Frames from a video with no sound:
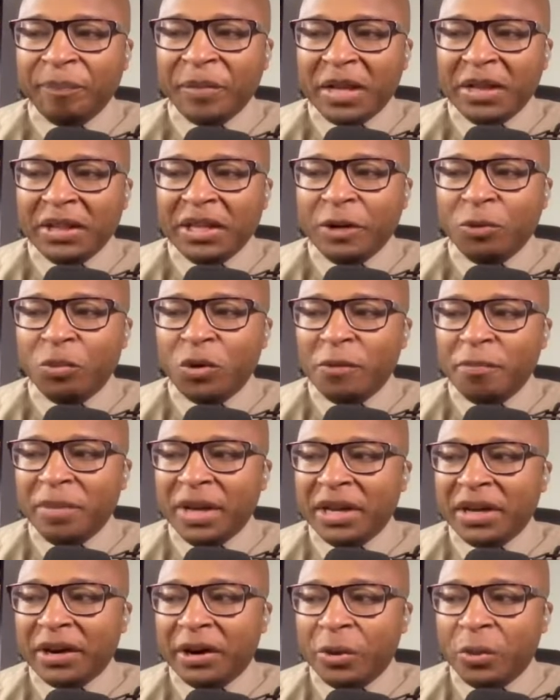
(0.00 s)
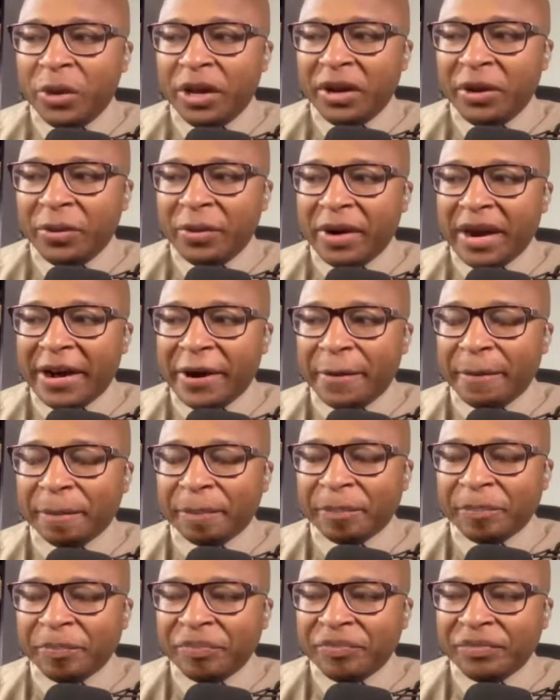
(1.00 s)
and then we'll make our way around.
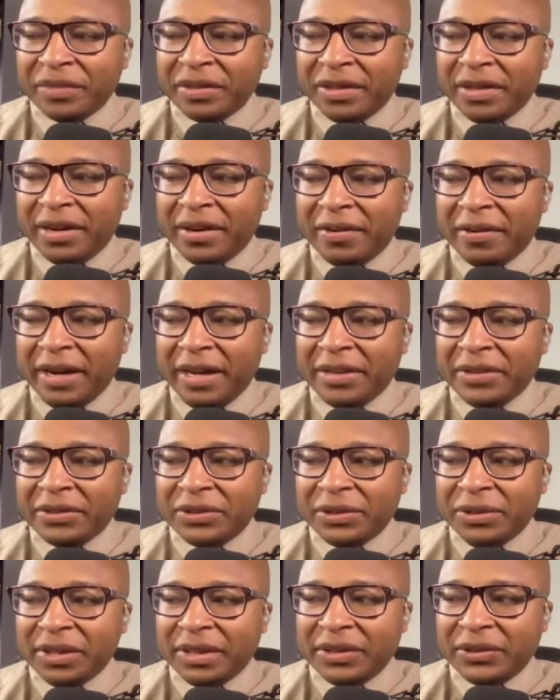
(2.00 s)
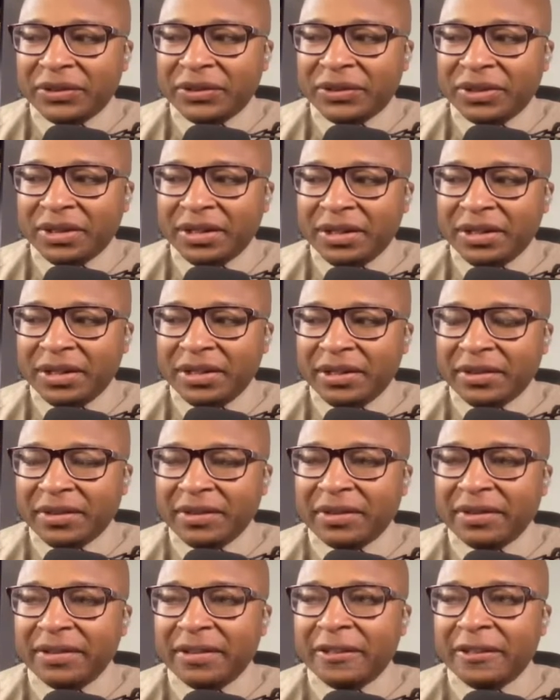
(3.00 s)
All right, so let's see here.